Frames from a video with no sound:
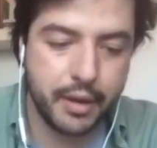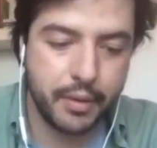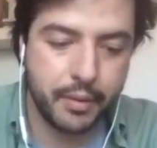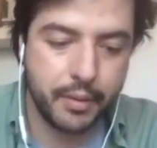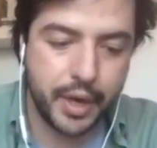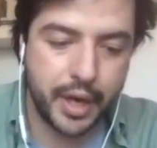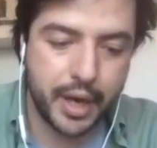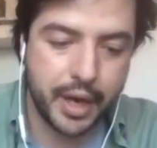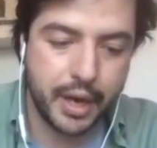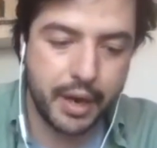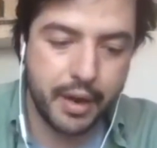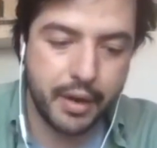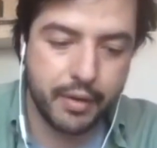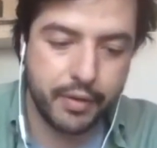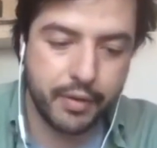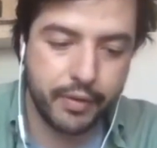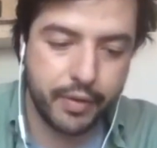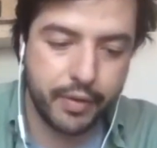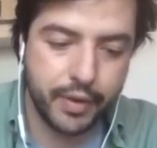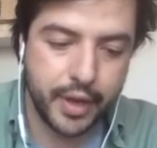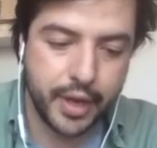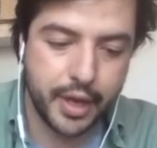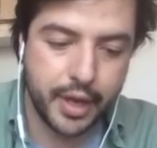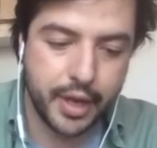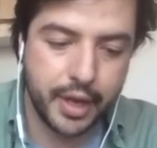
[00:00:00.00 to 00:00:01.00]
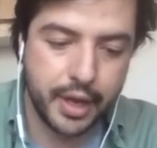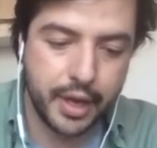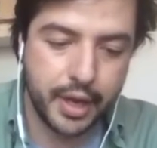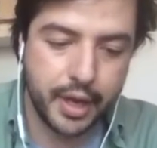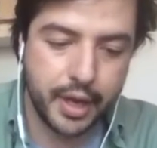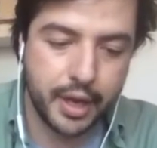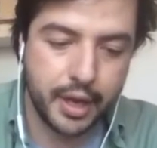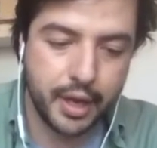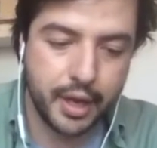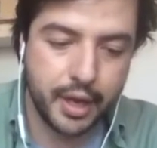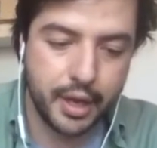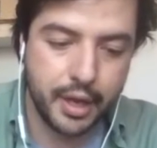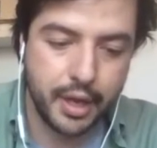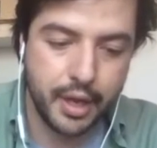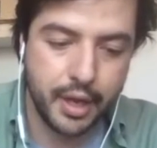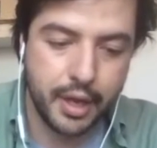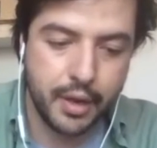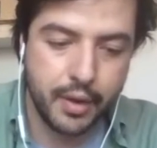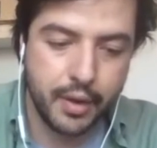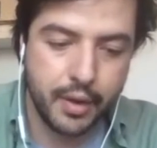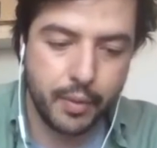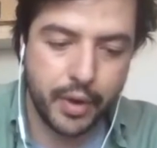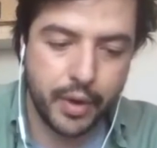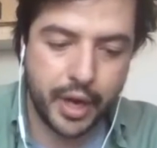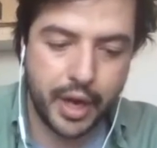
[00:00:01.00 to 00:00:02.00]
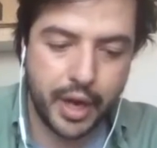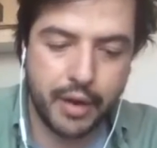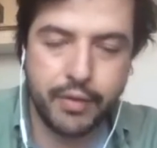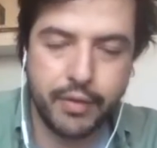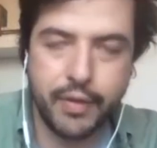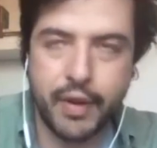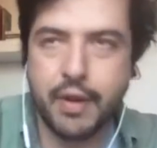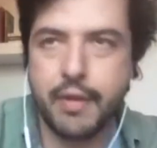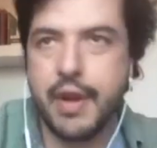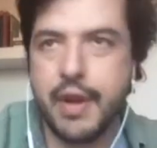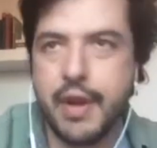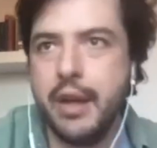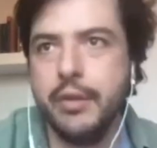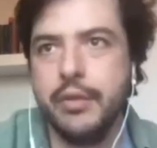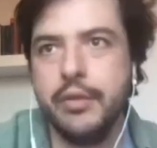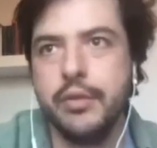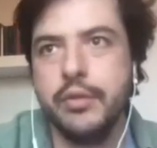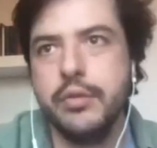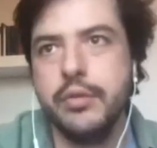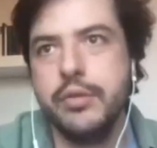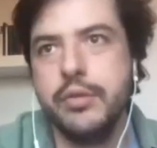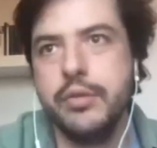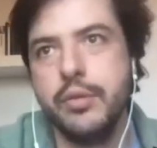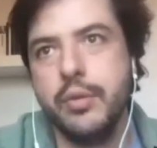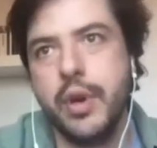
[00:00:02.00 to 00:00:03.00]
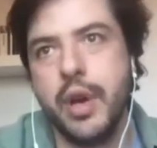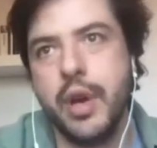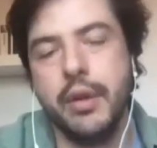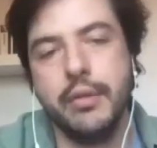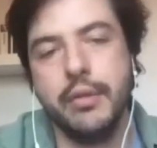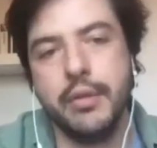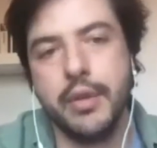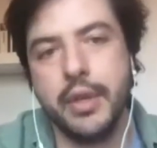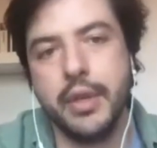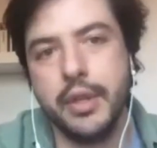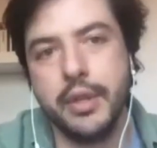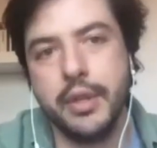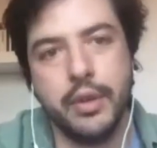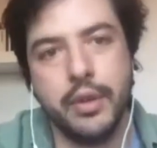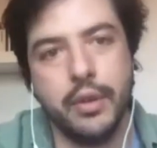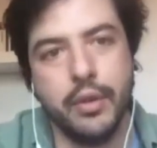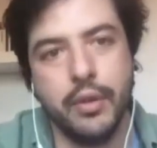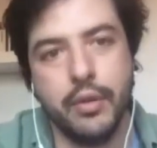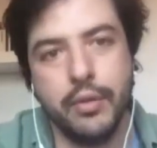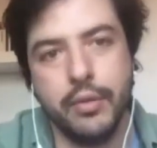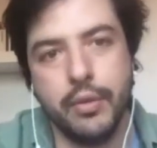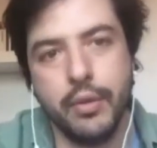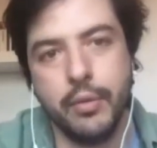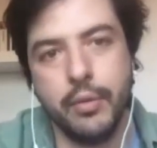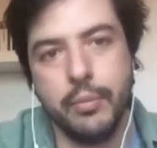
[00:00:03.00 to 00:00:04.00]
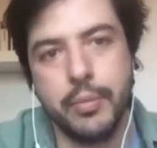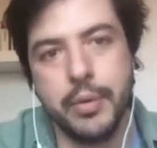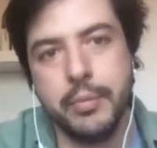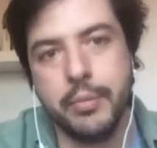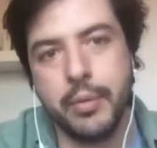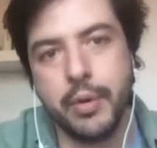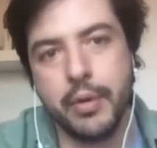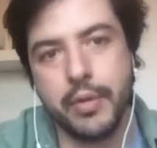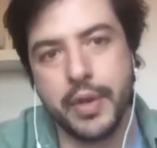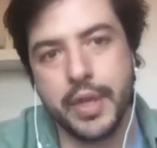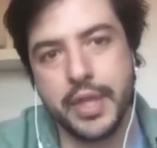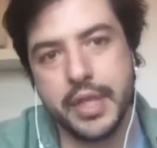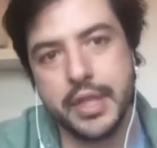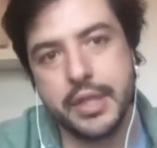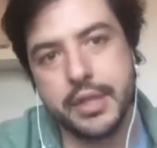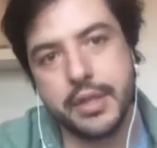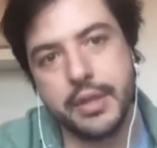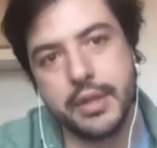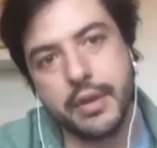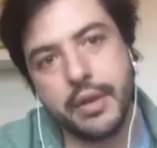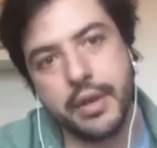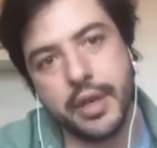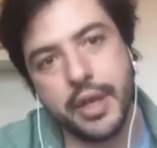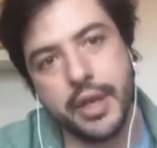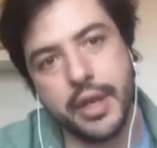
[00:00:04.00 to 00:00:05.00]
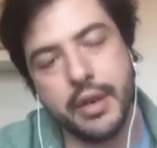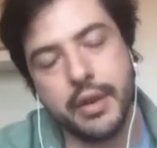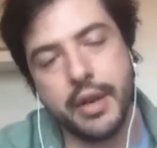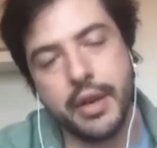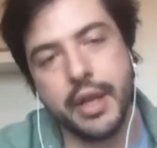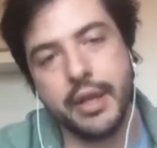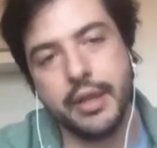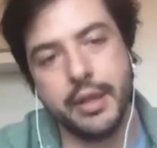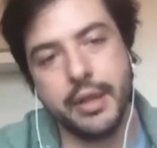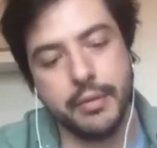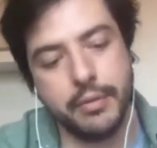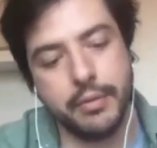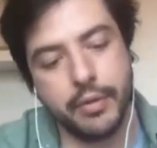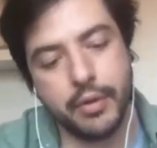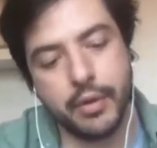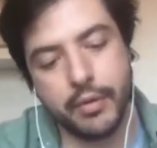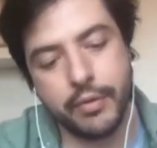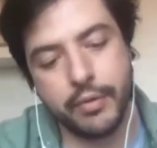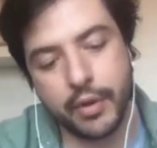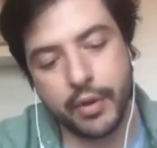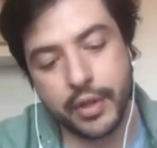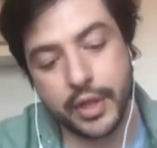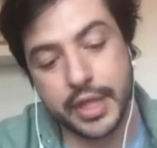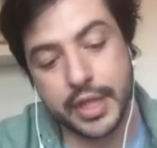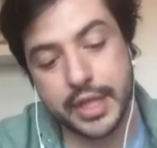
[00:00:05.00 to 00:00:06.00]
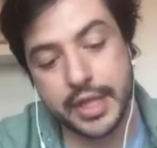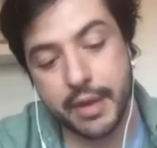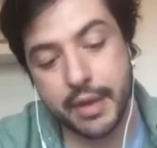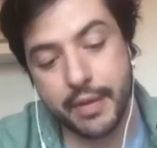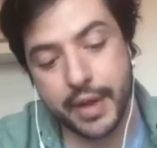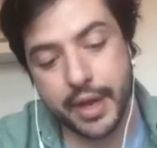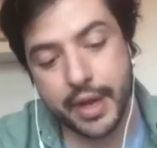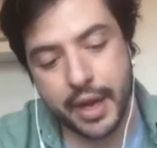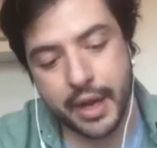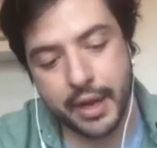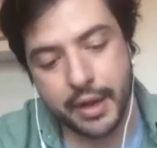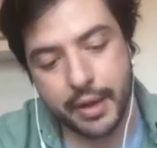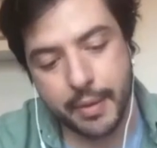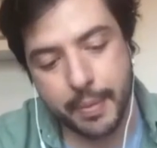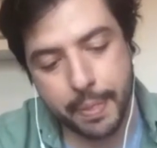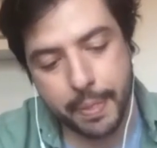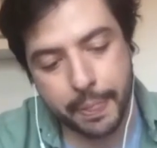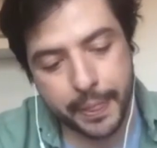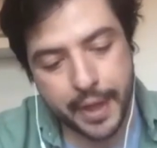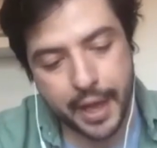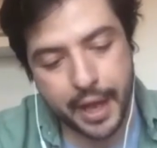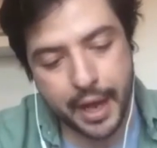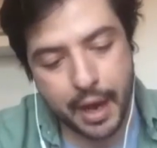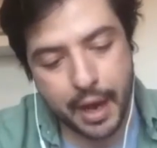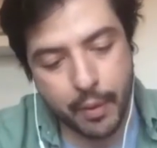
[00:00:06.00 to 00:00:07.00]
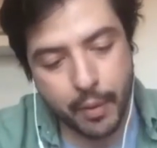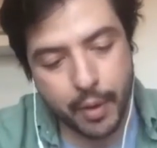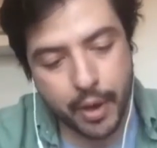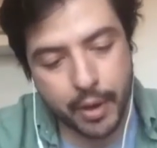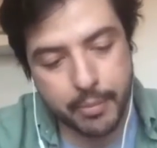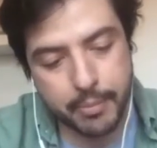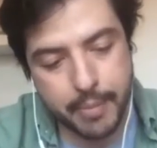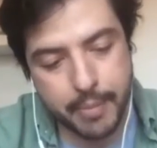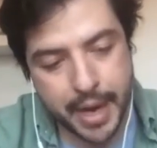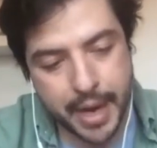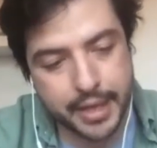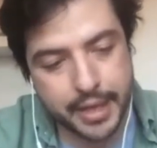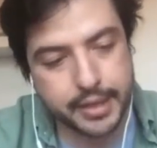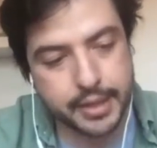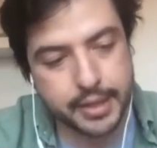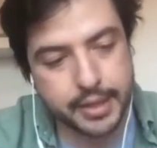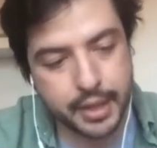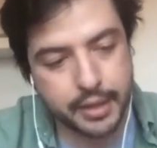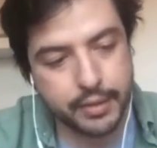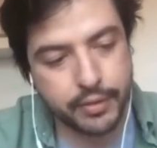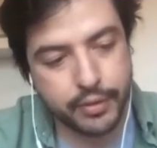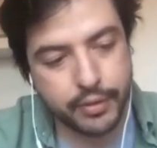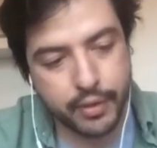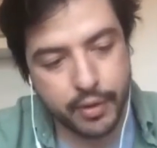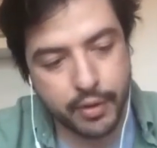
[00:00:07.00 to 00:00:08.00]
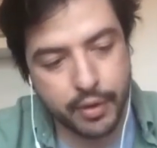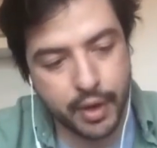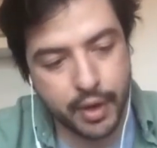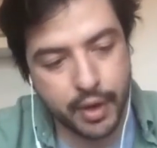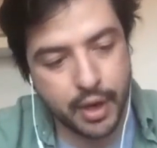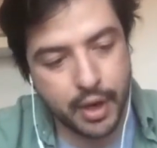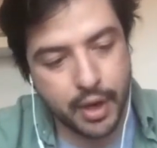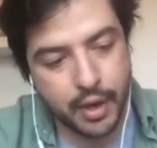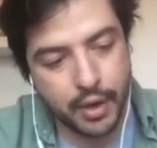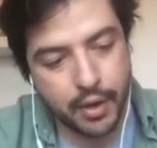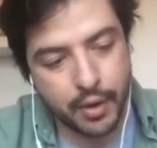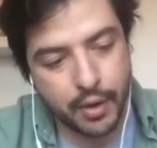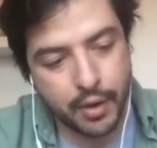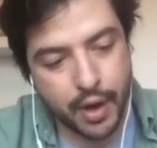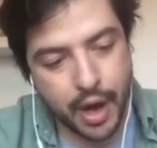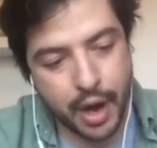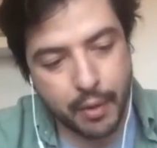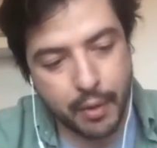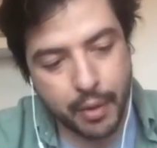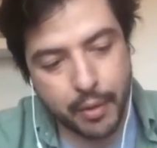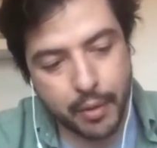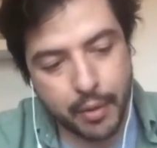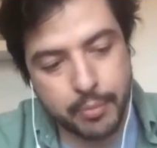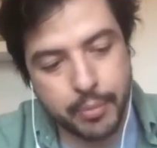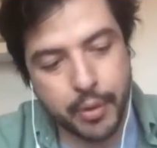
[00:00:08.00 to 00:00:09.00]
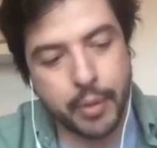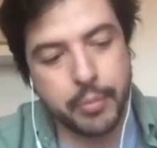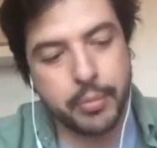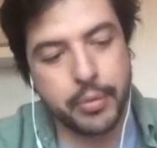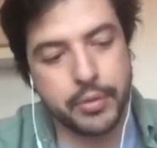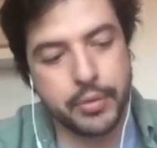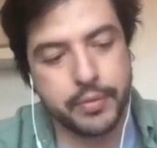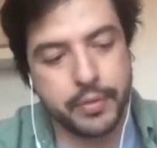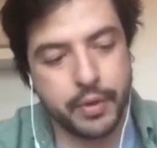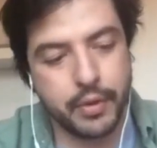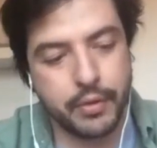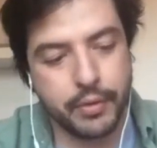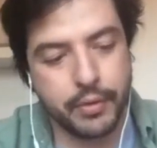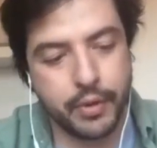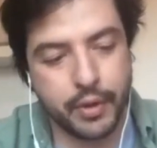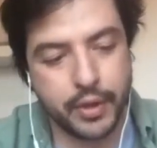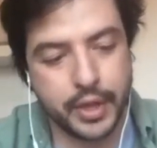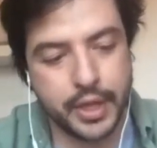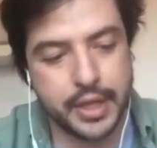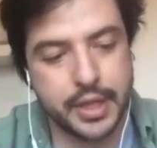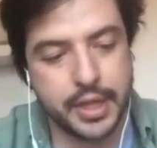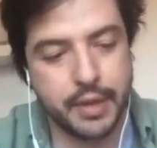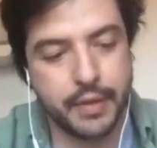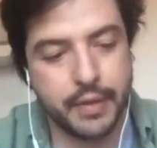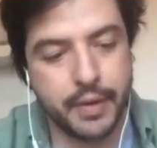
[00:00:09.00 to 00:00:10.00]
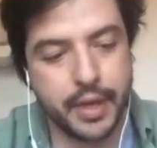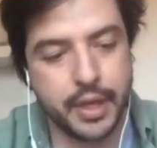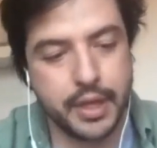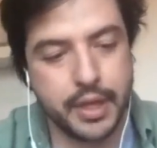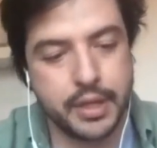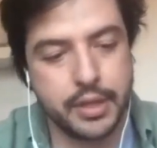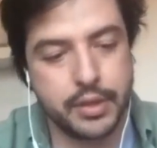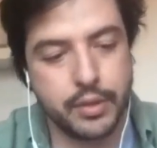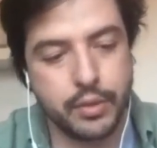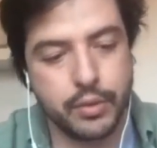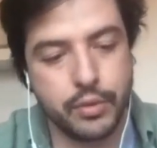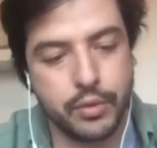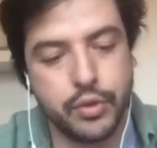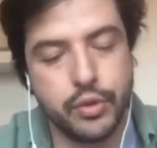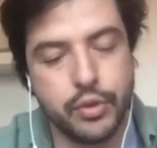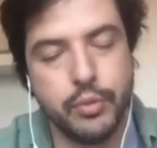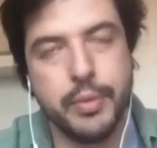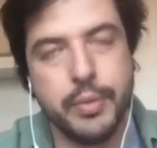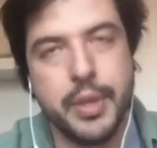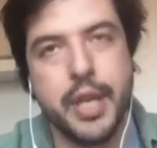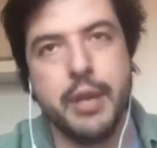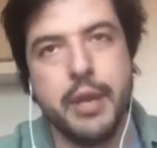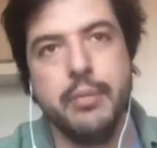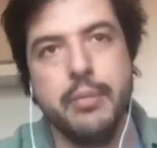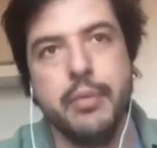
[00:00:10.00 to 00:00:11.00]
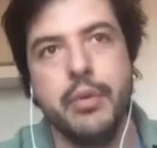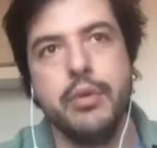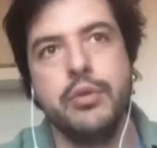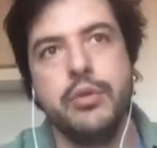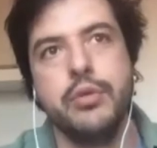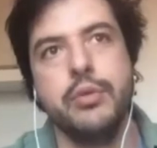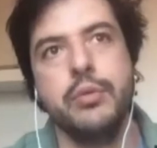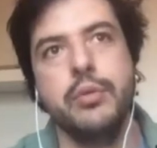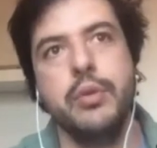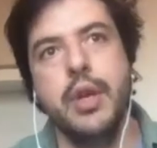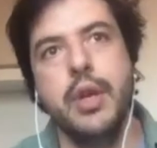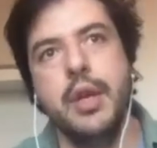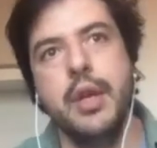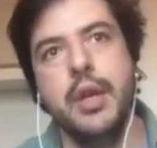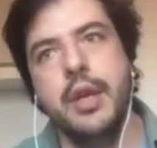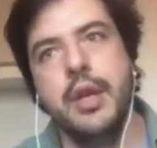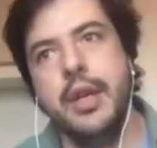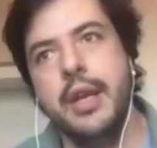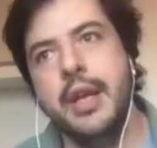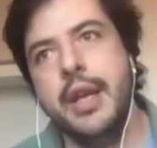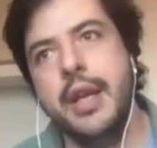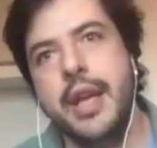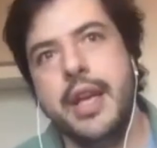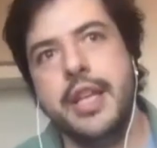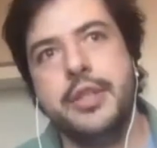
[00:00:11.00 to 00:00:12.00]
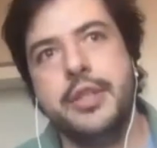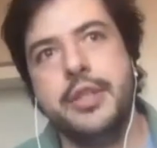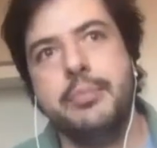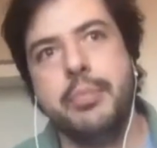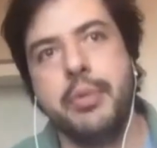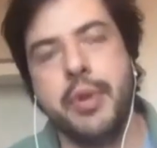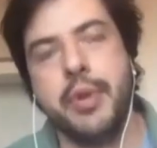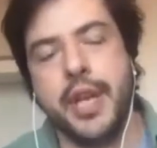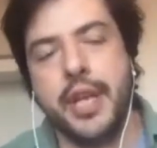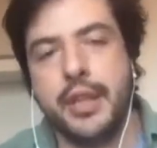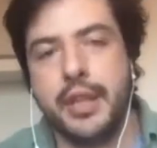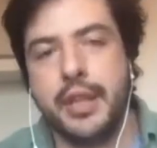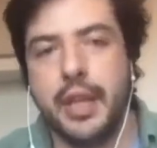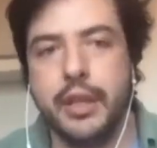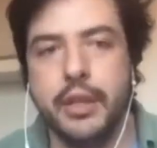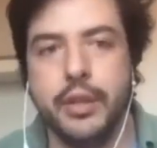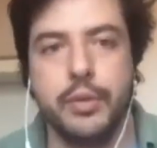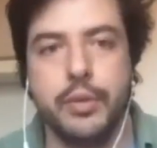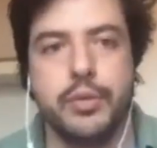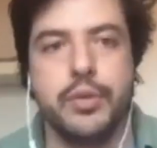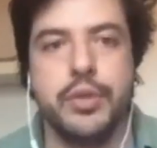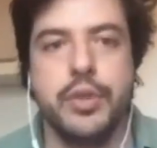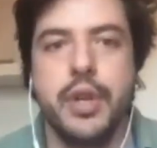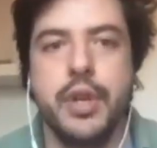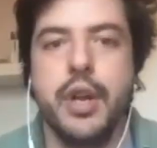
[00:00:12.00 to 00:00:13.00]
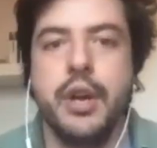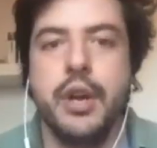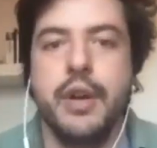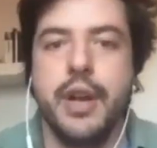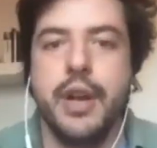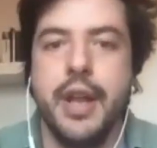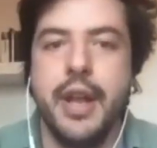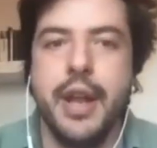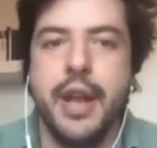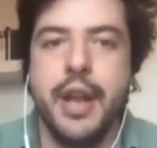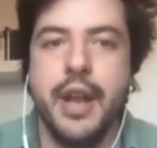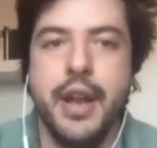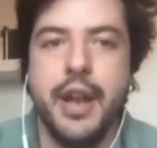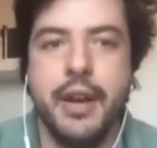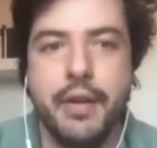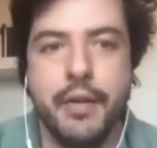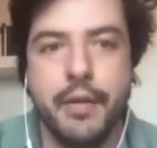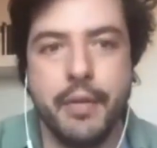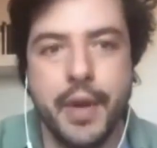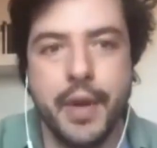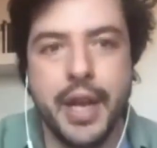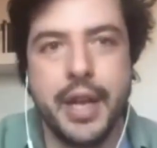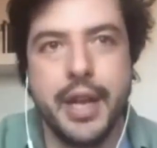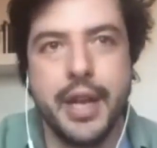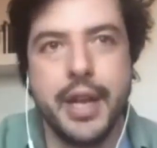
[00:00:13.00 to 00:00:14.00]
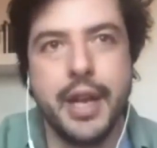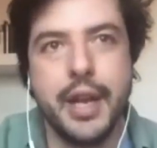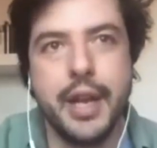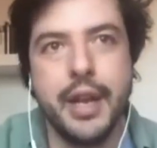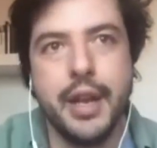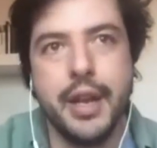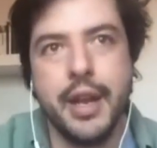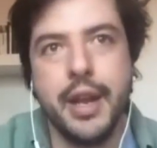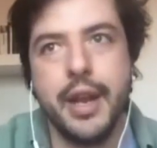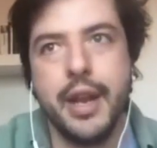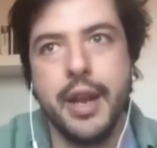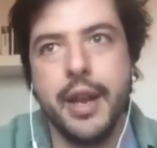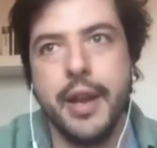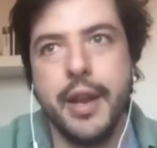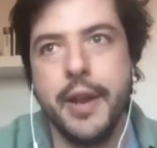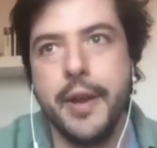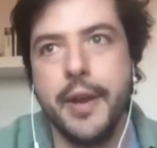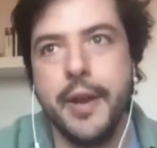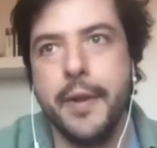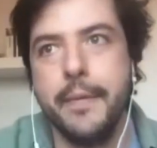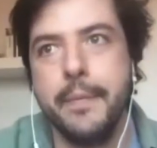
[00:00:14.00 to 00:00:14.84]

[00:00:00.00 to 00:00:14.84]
We have around 200 of people registered here for this event, and our mindset or our purpose for this event is to be able to spread and to share really